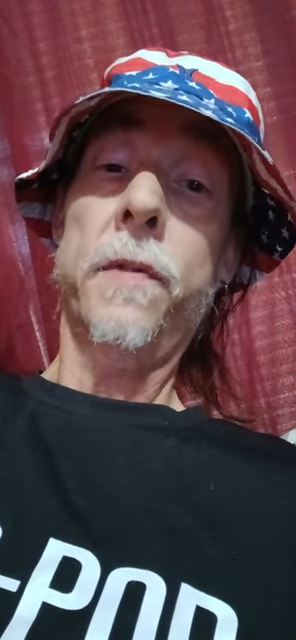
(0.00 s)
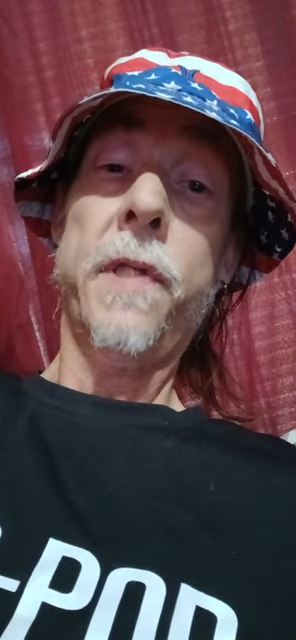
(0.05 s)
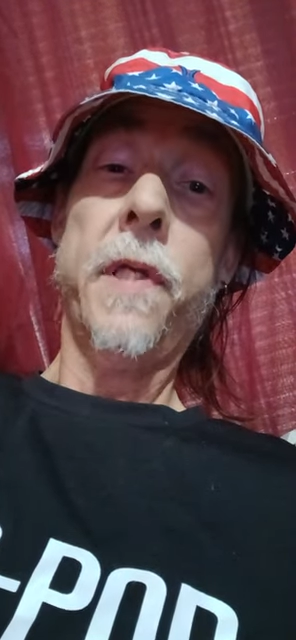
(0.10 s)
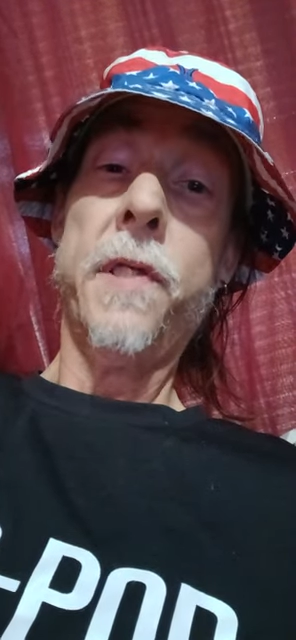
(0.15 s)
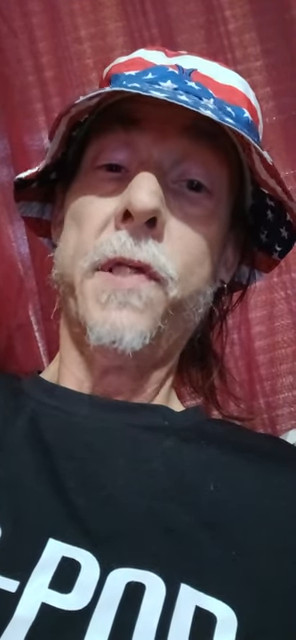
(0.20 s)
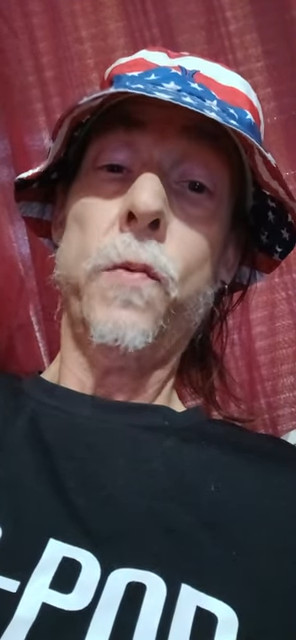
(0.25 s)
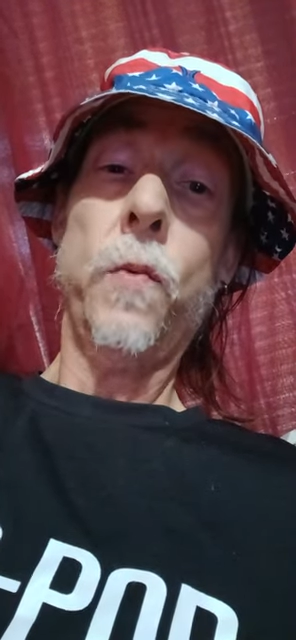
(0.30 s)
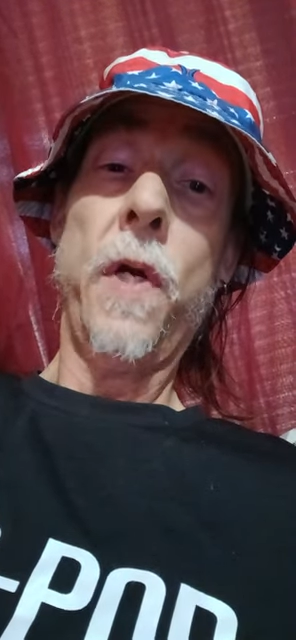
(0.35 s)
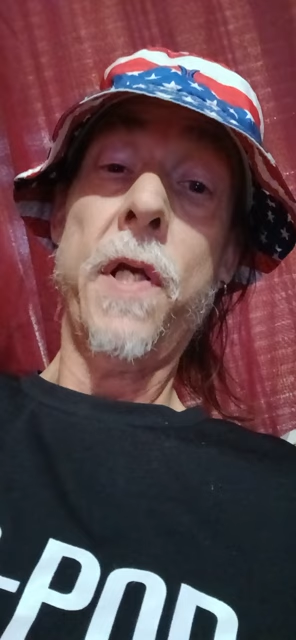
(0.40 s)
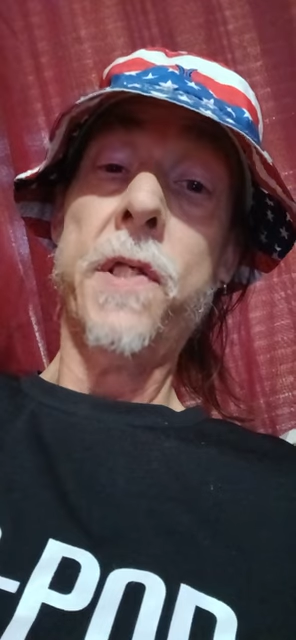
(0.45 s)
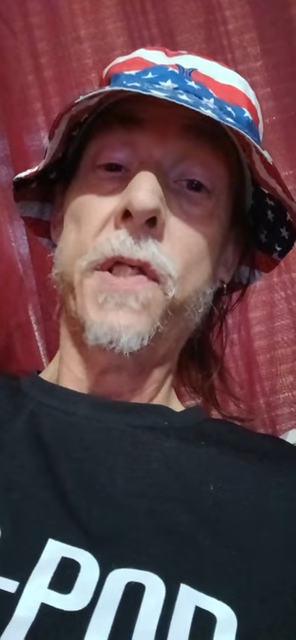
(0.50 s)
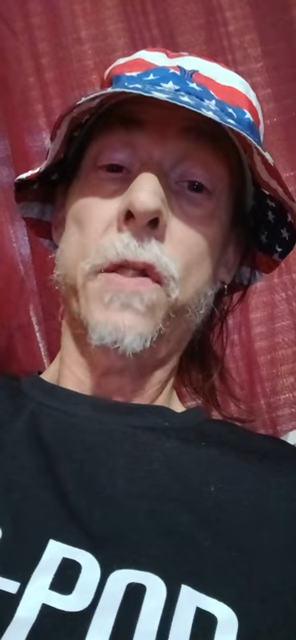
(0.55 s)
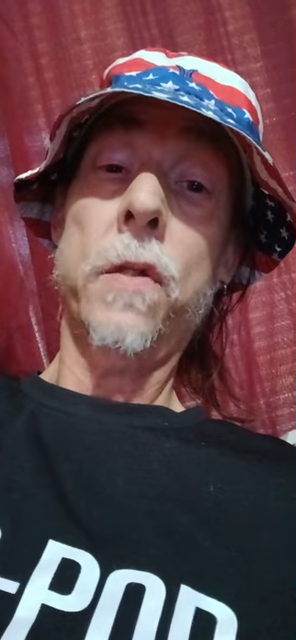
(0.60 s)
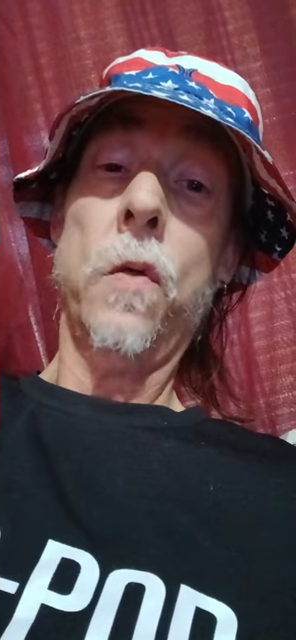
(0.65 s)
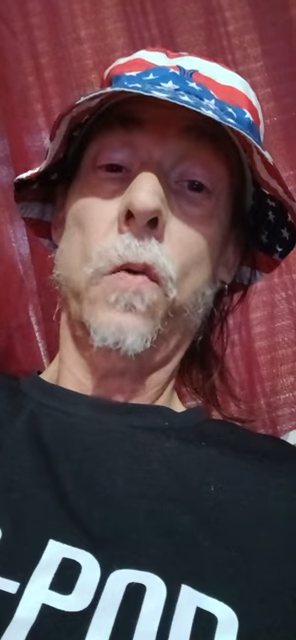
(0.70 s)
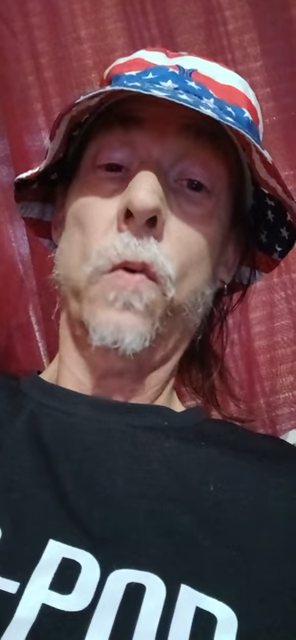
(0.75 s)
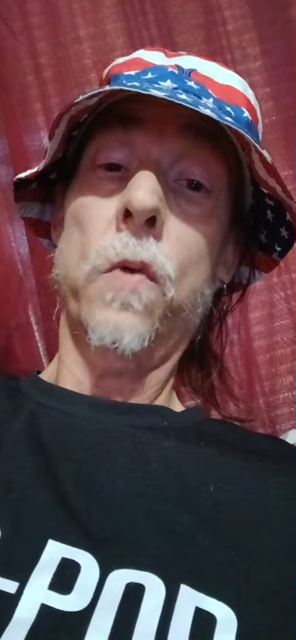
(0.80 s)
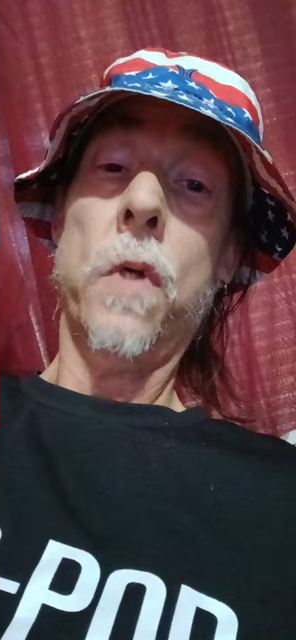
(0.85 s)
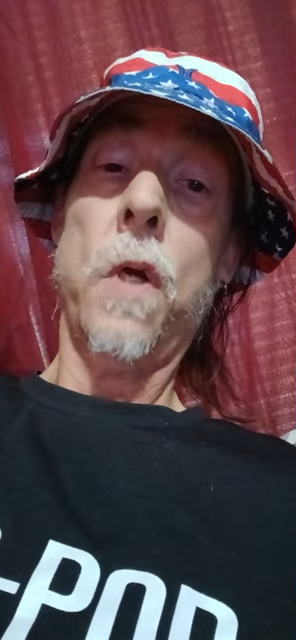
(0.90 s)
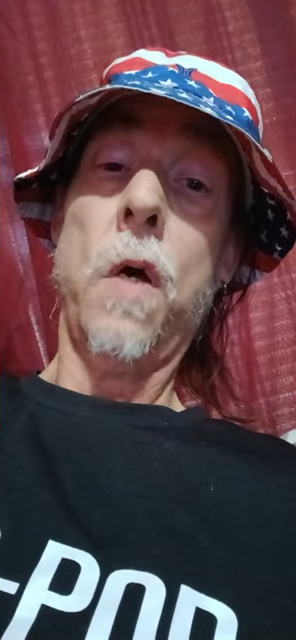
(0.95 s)
situation
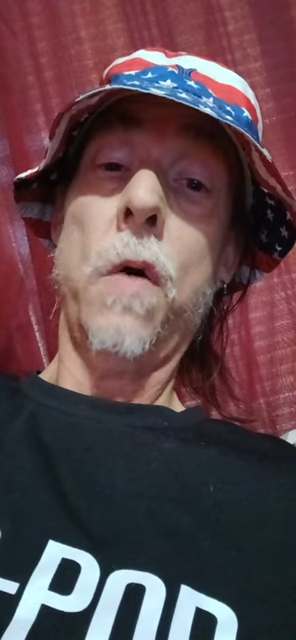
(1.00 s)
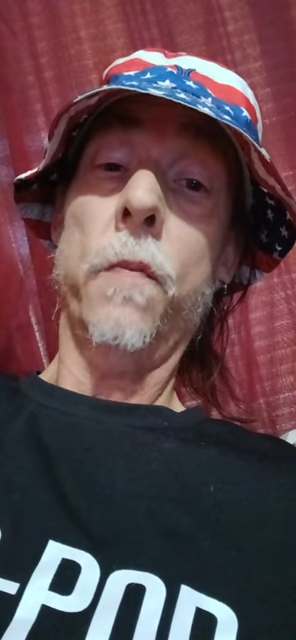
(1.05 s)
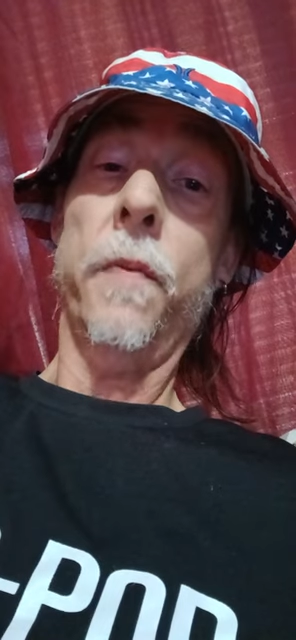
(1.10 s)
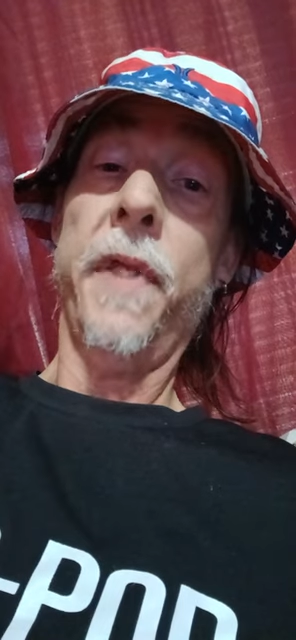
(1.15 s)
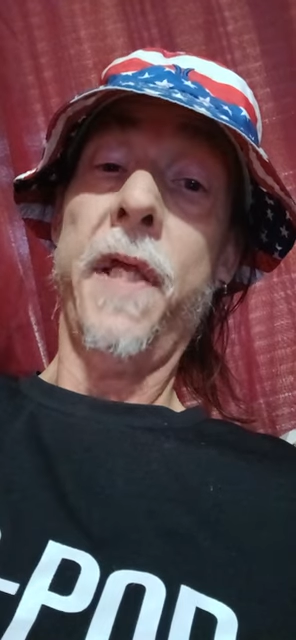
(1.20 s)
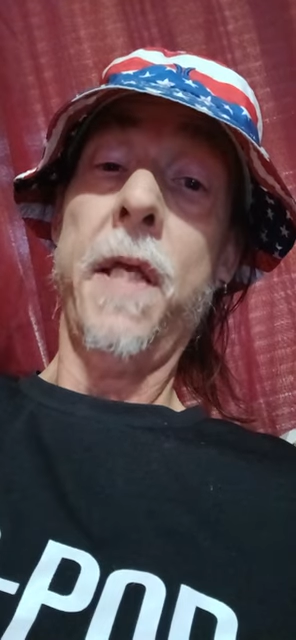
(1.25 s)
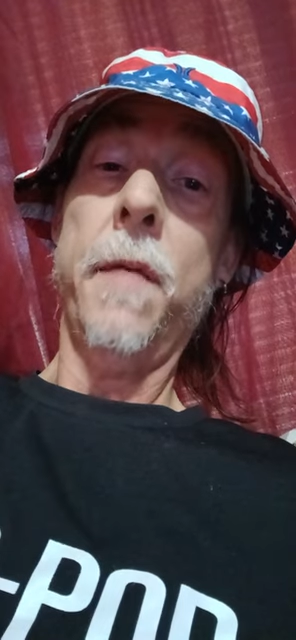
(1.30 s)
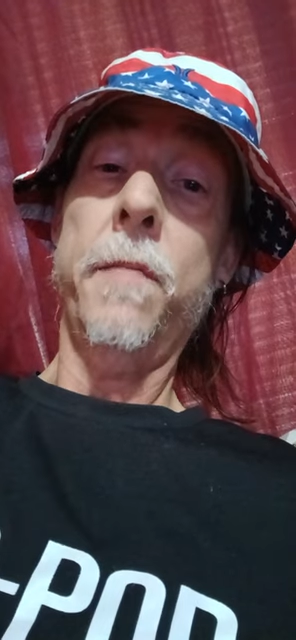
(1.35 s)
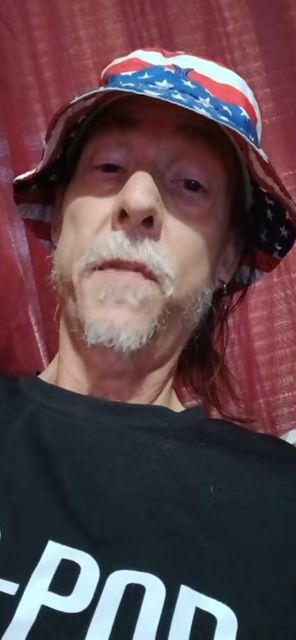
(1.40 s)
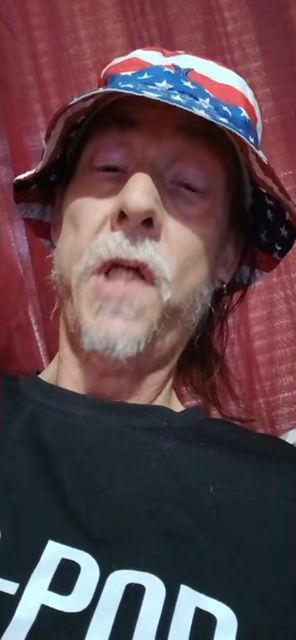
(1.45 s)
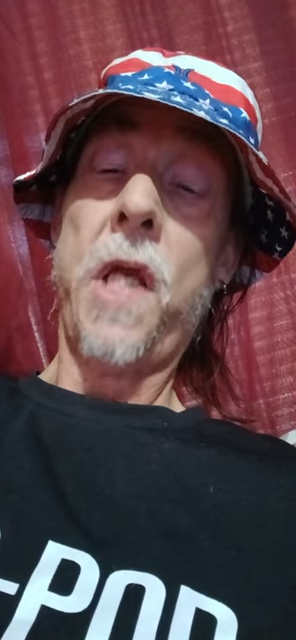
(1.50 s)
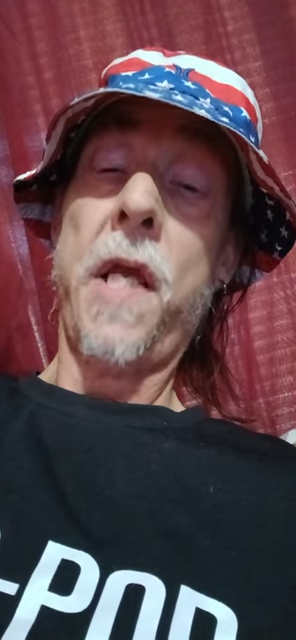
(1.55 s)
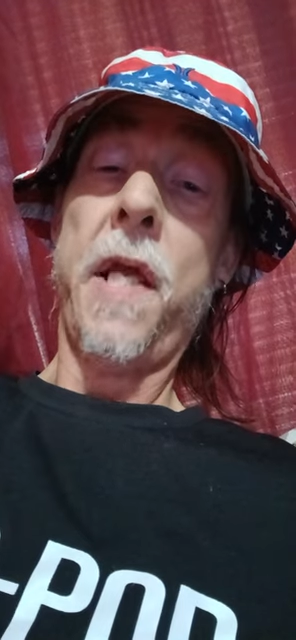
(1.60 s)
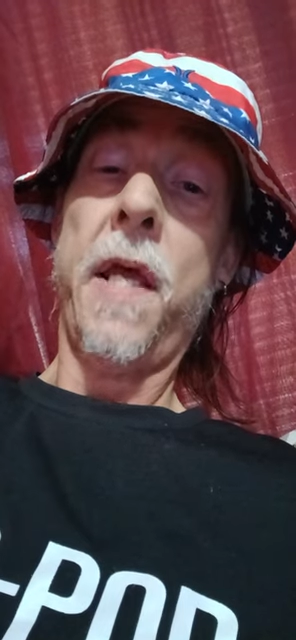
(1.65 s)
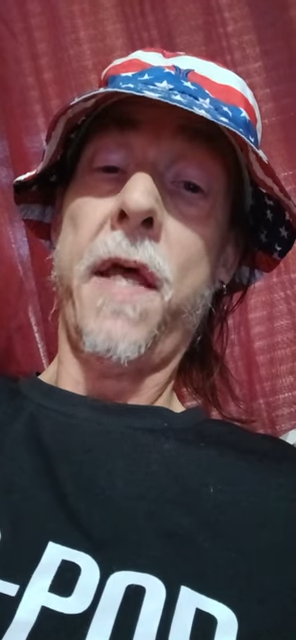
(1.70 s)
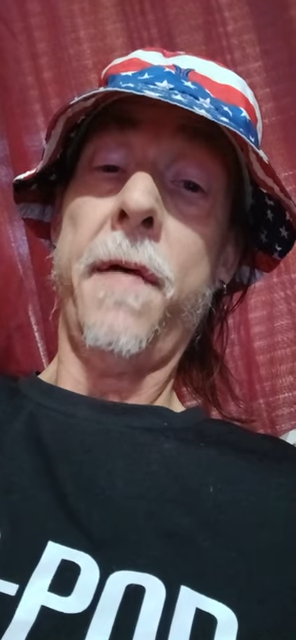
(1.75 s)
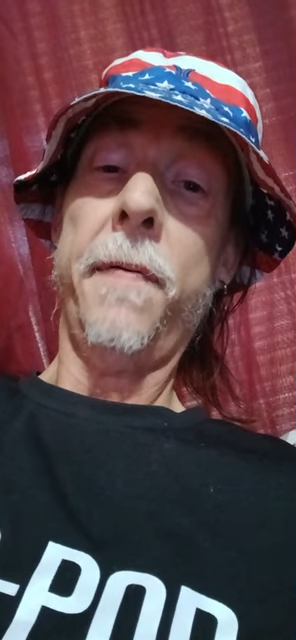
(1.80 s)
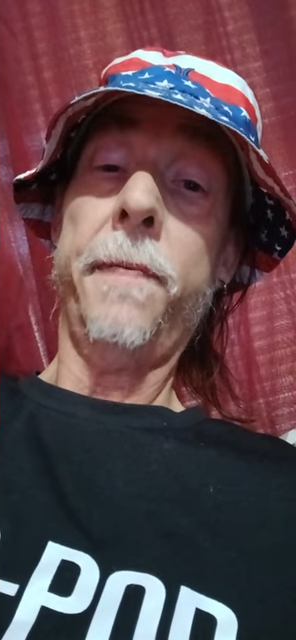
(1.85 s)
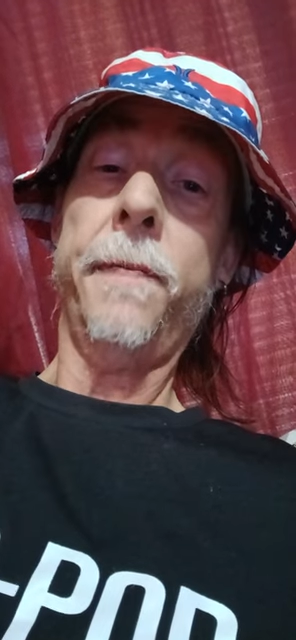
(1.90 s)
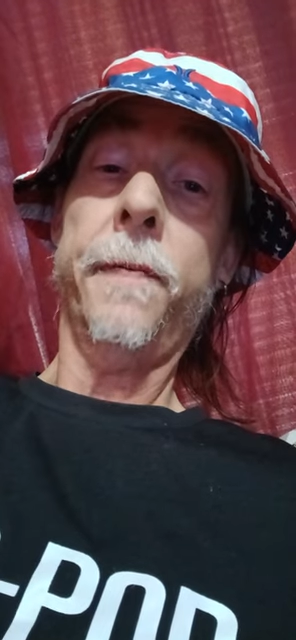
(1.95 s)
going on with
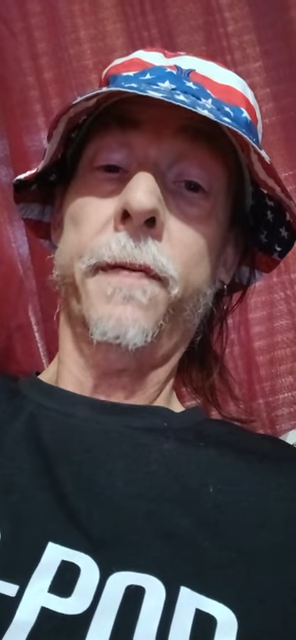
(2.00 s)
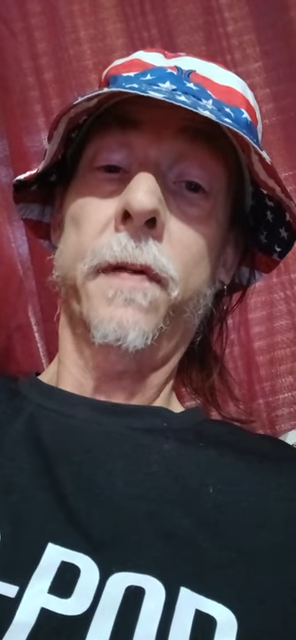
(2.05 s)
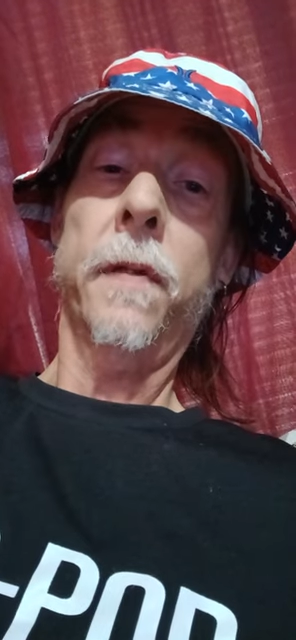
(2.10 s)
MJF?